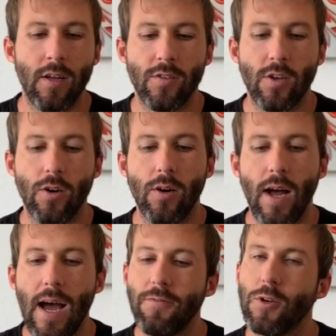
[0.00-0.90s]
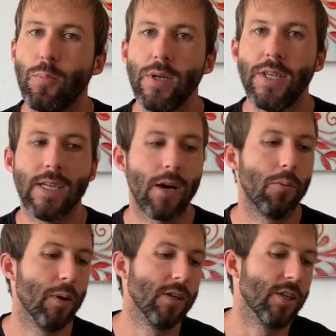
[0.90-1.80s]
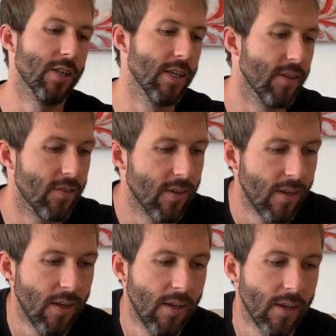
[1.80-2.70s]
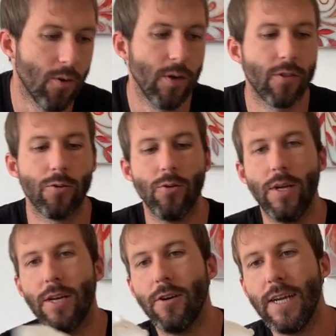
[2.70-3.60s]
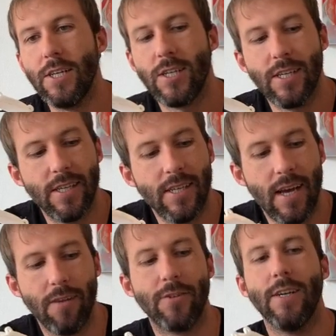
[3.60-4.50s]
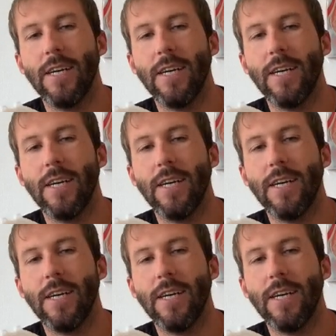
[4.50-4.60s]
So after printing out a bunch of these, going through iteration after